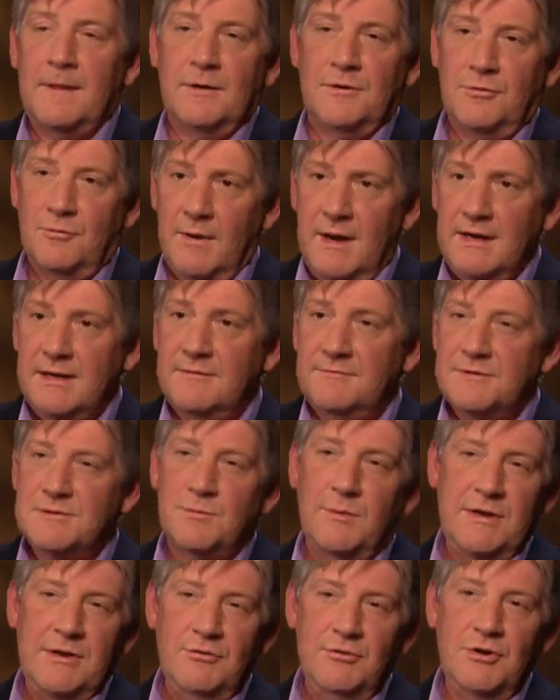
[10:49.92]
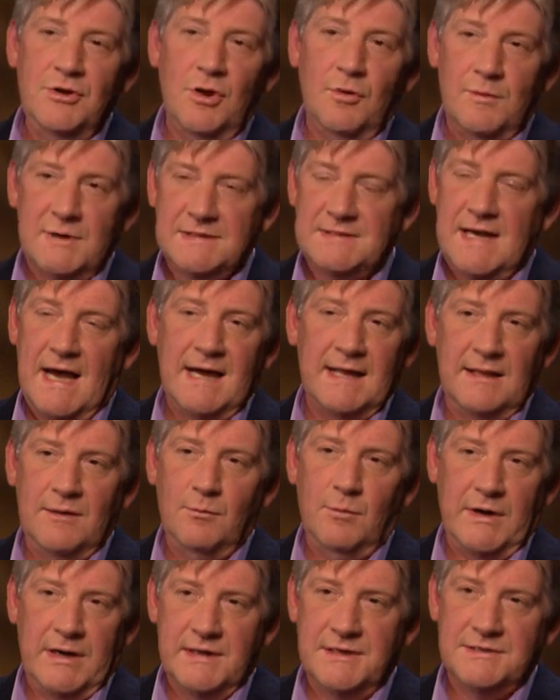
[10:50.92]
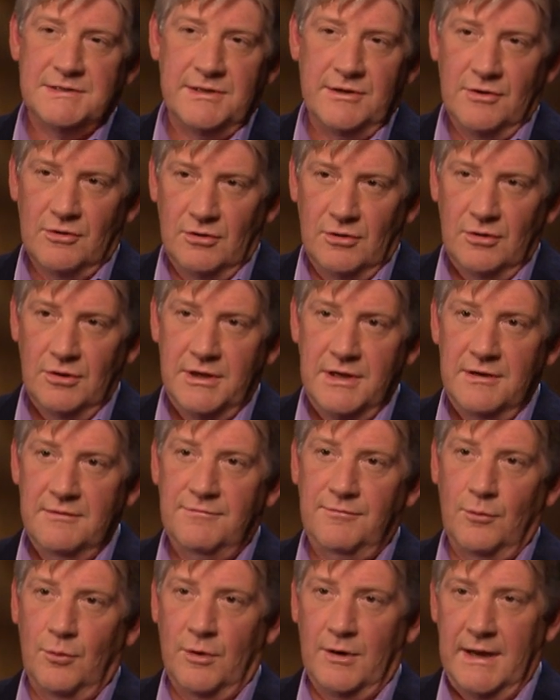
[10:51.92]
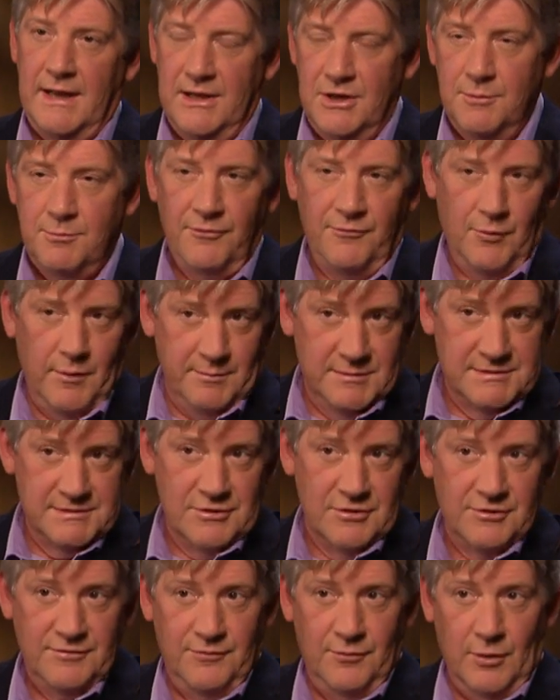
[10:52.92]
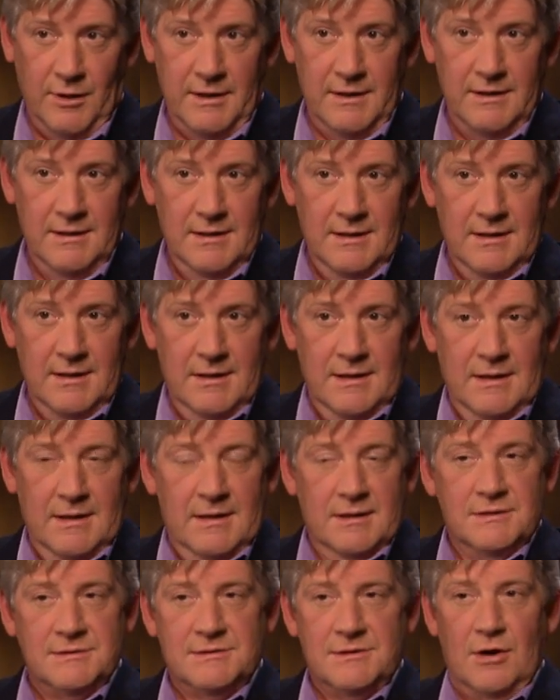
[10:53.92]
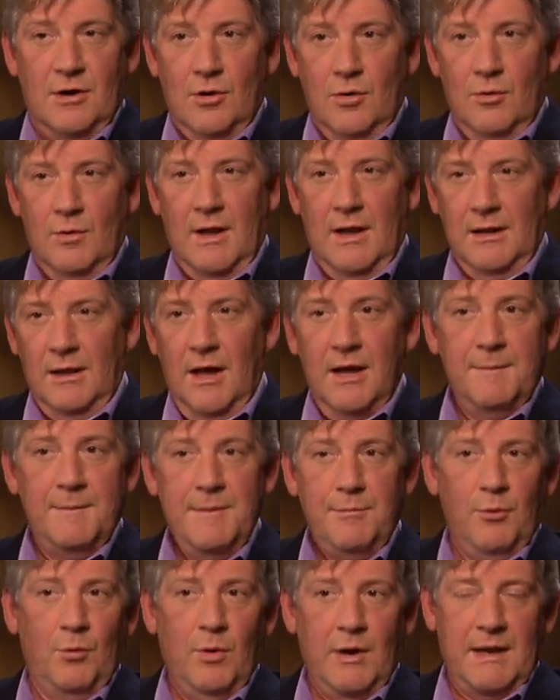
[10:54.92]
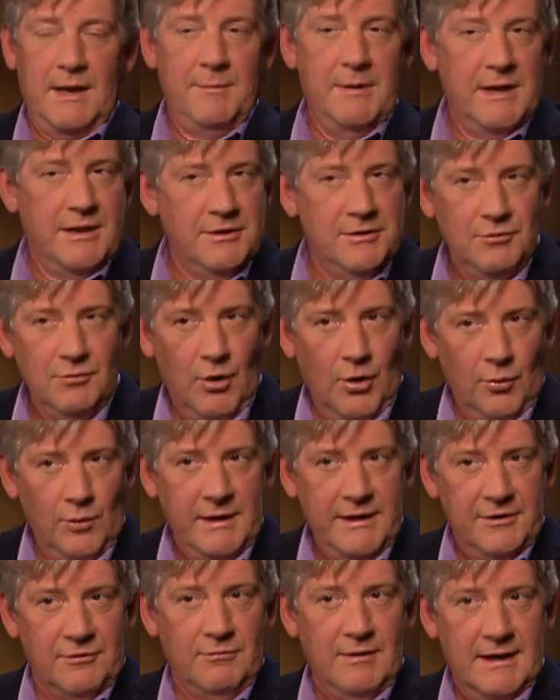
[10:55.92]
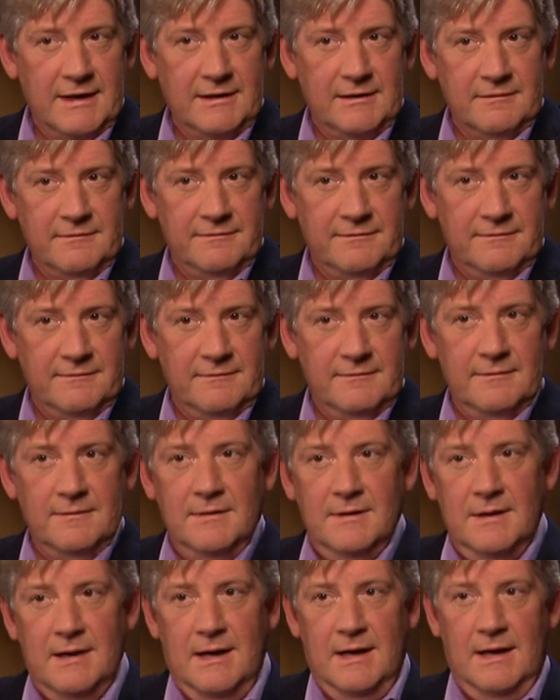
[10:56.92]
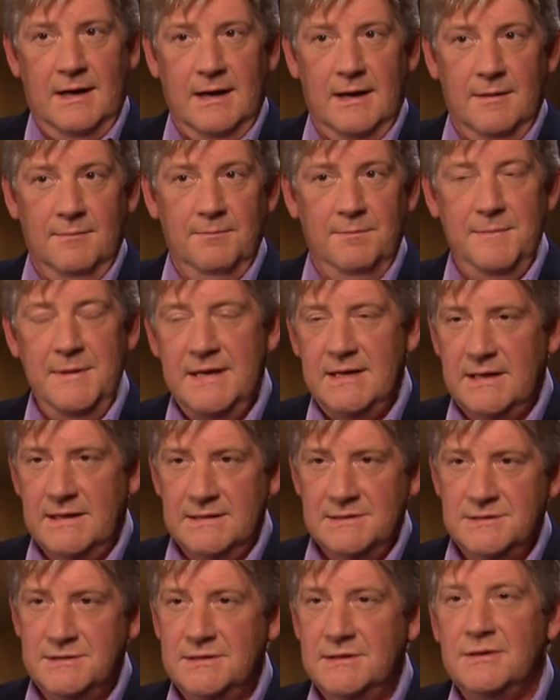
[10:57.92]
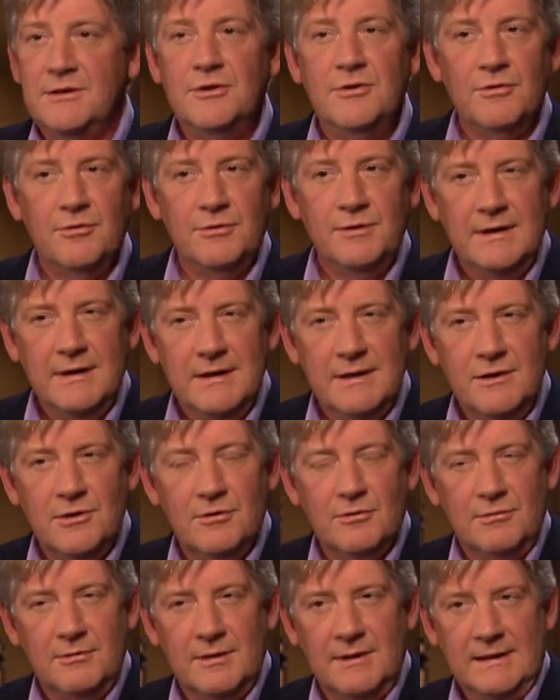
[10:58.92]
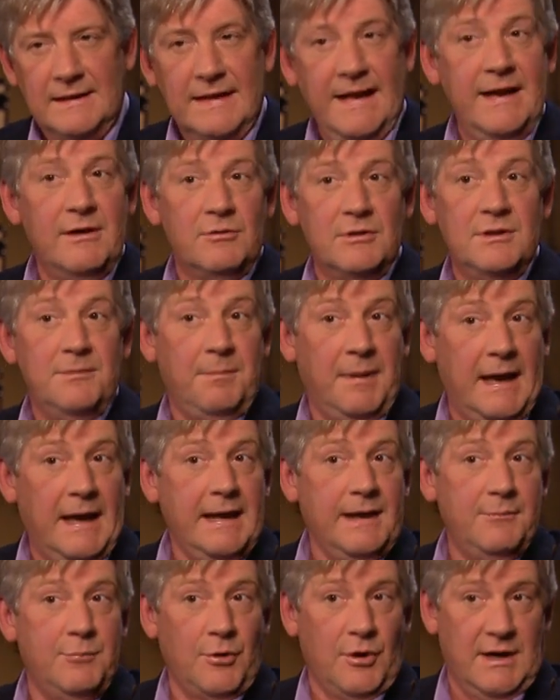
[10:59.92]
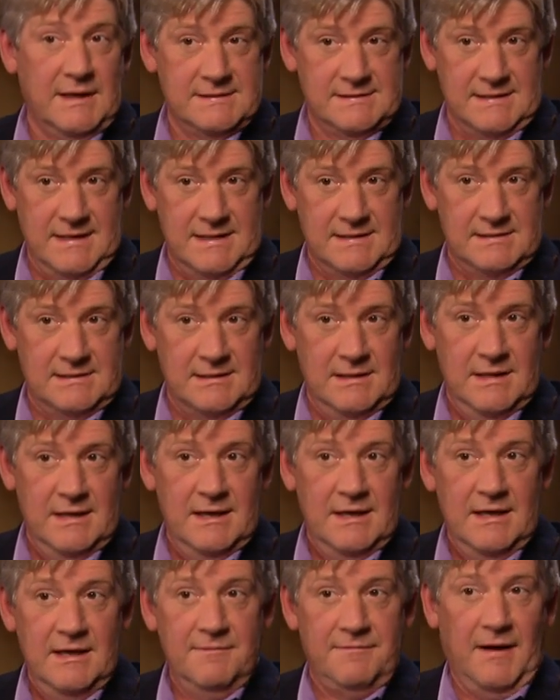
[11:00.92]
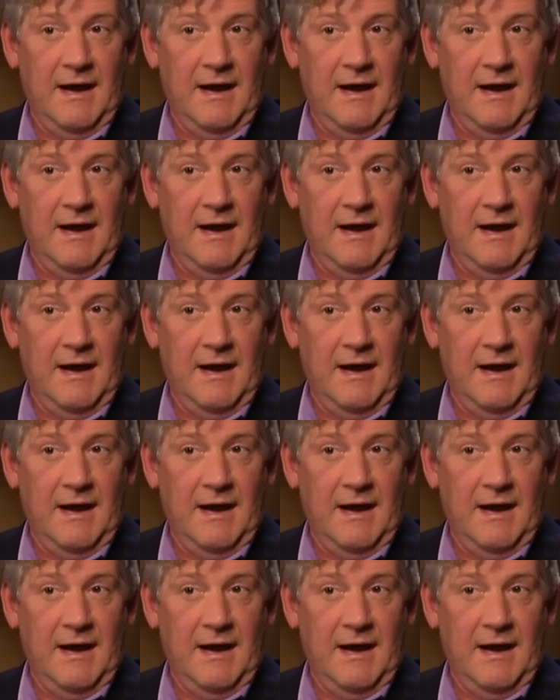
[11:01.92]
Directive is when you know exactly what it is that you're looking for and you perform a search for it. So a lot of people want to come in and do only directive. Because you're later in the buying process. If